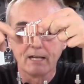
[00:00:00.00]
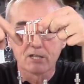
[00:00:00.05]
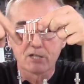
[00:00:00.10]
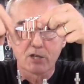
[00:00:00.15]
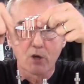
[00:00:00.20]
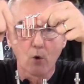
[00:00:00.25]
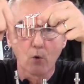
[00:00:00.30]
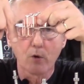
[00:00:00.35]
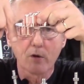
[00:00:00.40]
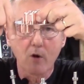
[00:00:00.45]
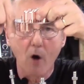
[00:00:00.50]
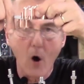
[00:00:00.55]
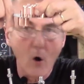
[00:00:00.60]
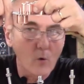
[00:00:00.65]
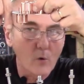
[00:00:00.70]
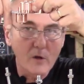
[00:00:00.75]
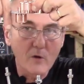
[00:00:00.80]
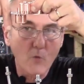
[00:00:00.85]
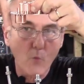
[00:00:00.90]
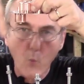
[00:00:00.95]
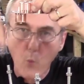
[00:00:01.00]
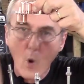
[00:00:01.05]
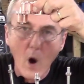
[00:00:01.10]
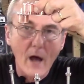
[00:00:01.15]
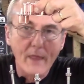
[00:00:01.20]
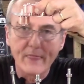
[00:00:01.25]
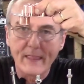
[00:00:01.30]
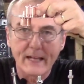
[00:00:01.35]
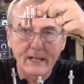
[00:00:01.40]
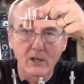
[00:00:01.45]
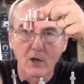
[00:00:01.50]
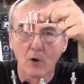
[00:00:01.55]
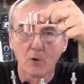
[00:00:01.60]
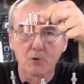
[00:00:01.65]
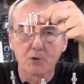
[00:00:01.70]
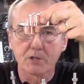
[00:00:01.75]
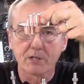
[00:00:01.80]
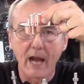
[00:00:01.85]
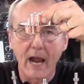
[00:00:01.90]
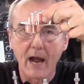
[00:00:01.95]
it's the only, only one that
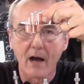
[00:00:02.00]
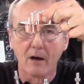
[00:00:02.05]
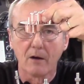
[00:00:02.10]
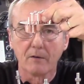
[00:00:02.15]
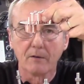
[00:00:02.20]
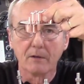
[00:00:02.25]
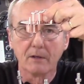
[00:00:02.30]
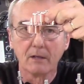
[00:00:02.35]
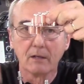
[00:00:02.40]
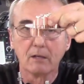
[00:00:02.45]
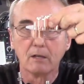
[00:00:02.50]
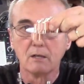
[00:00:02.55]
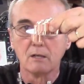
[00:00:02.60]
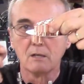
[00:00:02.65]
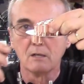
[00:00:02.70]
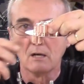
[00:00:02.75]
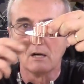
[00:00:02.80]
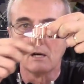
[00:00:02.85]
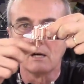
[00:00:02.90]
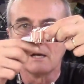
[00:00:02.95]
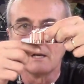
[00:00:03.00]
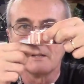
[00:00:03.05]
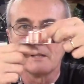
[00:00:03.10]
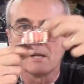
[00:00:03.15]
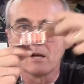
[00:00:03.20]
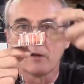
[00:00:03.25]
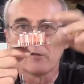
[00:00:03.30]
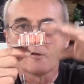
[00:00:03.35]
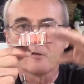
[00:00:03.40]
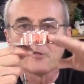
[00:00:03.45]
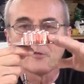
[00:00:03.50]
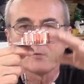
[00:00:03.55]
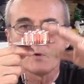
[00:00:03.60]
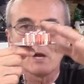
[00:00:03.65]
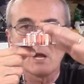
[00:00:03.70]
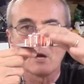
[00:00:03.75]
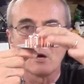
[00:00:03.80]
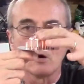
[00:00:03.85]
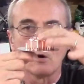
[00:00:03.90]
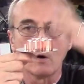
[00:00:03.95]
goes down, uh, and the other
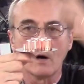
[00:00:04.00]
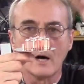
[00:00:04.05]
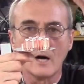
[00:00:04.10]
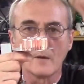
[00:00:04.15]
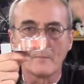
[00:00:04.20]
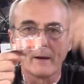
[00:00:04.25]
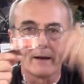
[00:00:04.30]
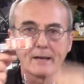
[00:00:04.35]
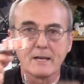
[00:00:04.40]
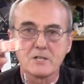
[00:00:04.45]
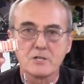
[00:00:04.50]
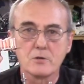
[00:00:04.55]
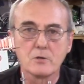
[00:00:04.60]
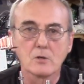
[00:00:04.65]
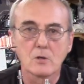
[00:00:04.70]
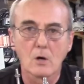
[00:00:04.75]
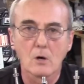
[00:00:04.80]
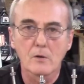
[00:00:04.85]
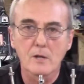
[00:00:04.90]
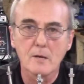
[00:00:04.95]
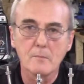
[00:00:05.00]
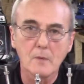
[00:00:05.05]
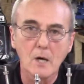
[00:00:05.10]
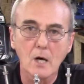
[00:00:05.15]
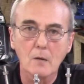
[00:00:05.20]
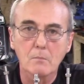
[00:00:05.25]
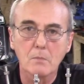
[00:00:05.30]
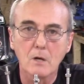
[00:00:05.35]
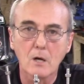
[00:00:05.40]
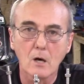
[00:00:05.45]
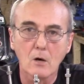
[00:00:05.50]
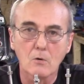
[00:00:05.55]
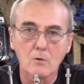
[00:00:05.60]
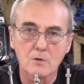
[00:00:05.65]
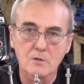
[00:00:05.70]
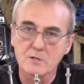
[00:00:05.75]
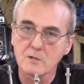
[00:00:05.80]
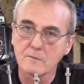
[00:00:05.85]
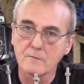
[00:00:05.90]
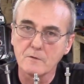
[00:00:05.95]
three go up. I guess you can call them up
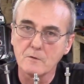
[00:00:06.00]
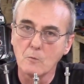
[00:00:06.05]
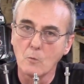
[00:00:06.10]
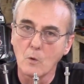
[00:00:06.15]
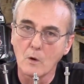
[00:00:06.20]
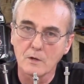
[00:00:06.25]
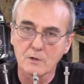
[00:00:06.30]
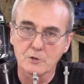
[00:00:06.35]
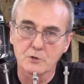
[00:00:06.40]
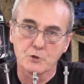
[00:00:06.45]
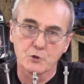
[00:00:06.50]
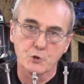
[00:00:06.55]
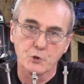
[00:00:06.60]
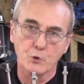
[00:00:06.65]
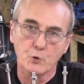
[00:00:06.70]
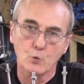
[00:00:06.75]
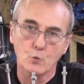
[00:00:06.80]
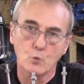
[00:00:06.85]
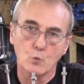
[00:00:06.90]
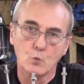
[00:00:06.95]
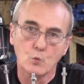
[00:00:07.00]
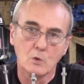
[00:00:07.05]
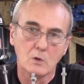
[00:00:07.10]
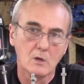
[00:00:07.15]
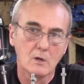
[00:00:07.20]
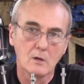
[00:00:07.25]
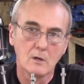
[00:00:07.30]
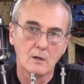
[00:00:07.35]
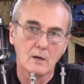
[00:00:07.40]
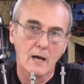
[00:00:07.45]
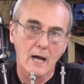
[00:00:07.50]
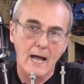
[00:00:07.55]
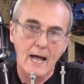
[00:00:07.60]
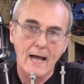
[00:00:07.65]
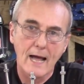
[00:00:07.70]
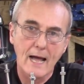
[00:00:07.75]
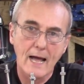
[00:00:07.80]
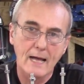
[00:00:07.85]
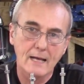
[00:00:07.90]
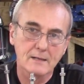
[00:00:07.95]
goers if you want to.
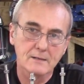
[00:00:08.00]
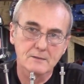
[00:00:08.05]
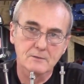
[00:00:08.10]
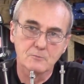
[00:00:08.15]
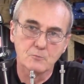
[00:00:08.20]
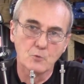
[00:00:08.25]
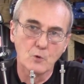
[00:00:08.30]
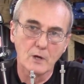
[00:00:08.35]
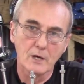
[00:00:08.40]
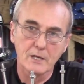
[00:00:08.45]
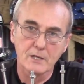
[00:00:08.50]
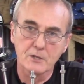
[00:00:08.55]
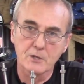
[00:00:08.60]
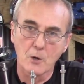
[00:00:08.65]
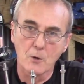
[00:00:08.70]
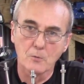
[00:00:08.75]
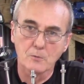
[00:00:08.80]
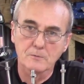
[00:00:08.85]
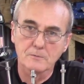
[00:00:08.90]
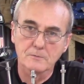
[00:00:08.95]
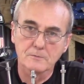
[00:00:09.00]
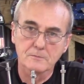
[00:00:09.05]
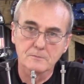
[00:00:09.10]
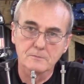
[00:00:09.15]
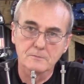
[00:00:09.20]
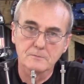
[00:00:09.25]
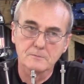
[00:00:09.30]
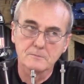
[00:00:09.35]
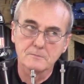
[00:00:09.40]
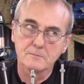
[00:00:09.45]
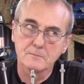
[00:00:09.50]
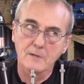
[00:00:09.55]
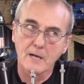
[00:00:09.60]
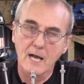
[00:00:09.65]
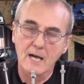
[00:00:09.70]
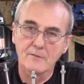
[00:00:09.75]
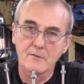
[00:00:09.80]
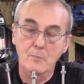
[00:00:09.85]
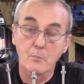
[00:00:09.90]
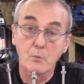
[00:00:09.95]
I really don't have a